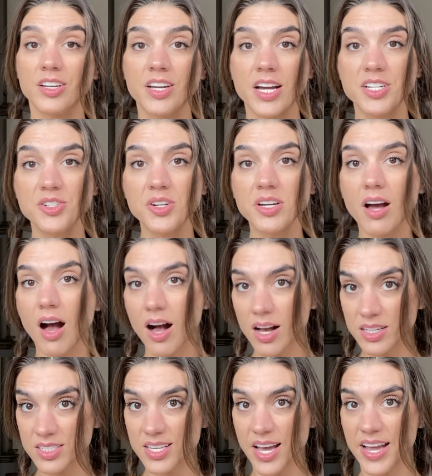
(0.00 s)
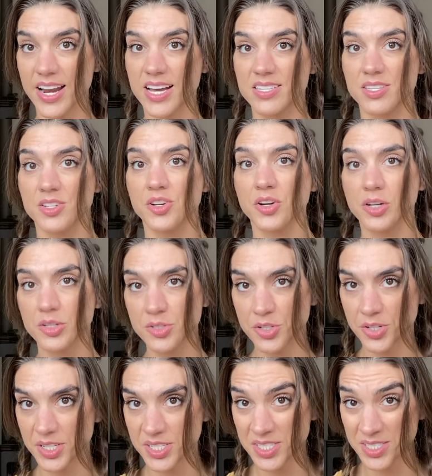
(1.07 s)
Nitric oxide as a
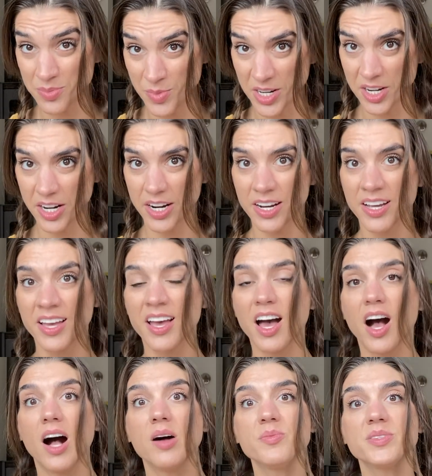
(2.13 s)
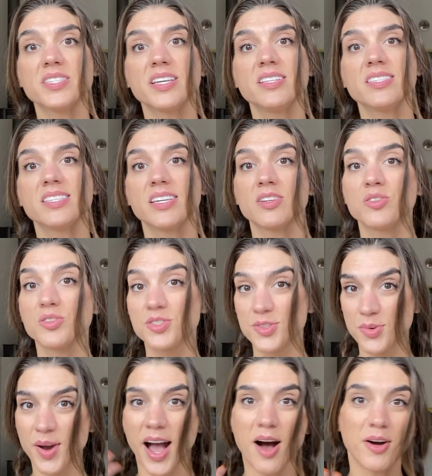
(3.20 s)
neurotransmitter helps send signals
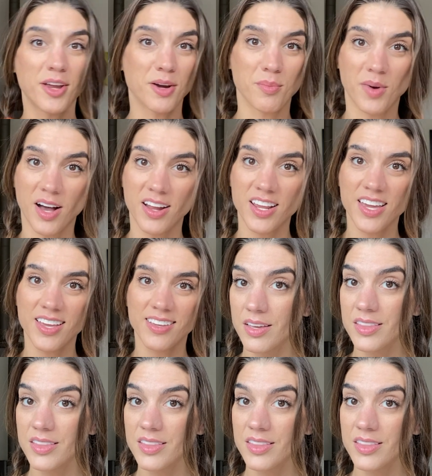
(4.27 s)
throughout your body.